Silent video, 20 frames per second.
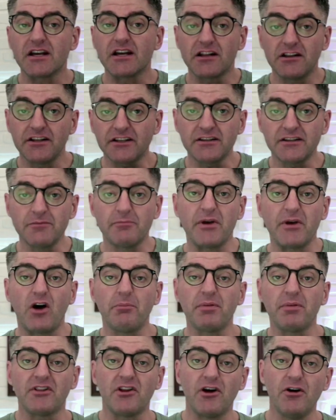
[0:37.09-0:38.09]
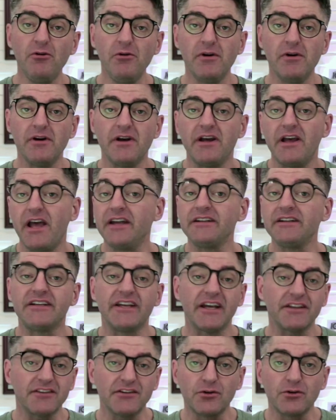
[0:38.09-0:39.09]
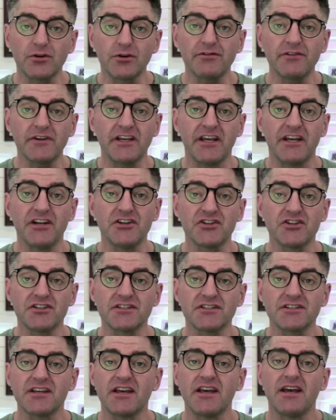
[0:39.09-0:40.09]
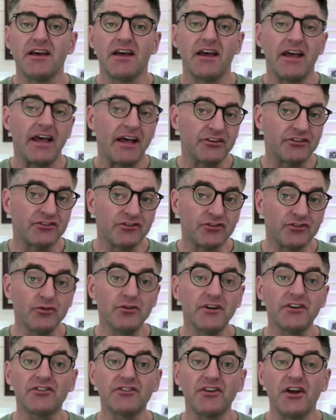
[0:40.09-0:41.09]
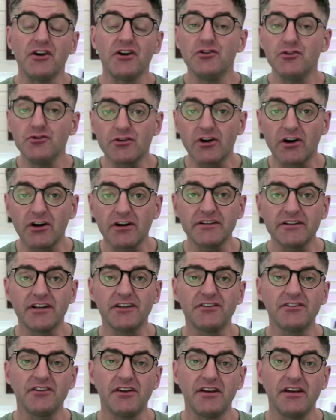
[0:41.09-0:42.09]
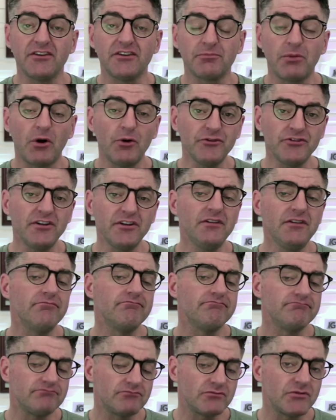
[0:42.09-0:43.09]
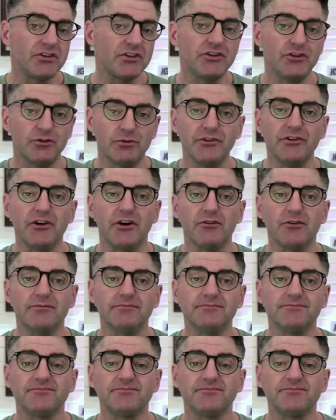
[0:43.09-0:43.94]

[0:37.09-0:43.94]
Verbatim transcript: click the bell below and get the notifications as soon as new content is posted, you will know.